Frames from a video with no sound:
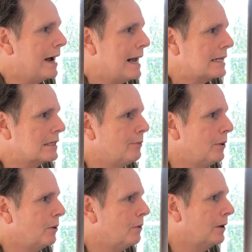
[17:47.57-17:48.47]

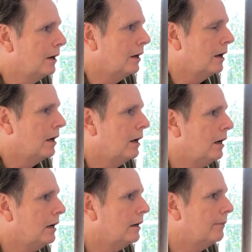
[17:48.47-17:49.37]
astabil
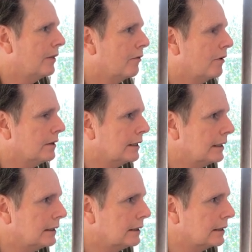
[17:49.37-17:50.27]
at the front
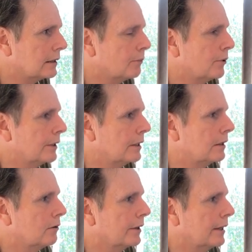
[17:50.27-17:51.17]
here. This is a pretty
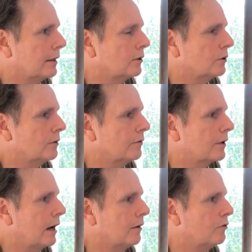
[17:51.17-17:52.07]
looking sort of
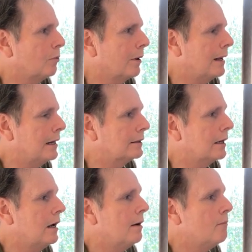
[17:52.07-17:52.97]
colourful plant.
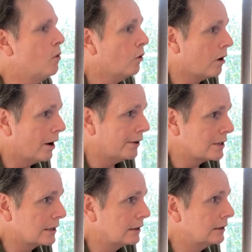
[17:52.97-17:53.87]
More
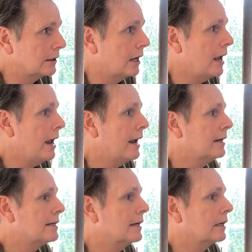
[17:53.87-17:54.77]
irises, and a
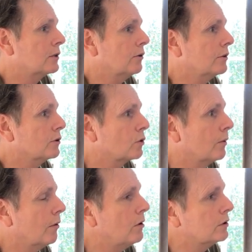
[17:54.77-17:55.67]
Dicksonia
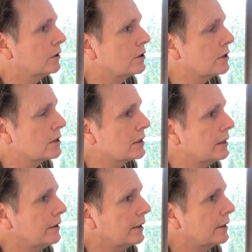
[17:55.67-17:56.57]
squarosa just
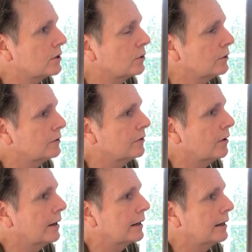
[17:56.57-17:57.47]
in the sort of
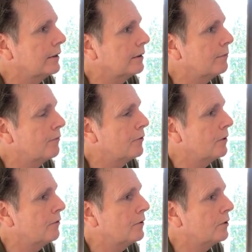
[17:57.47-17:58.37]
like in the
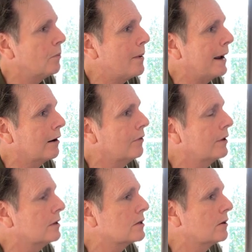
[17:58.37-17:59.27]
further back on the
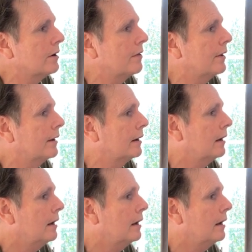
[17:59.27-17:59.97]
other side there.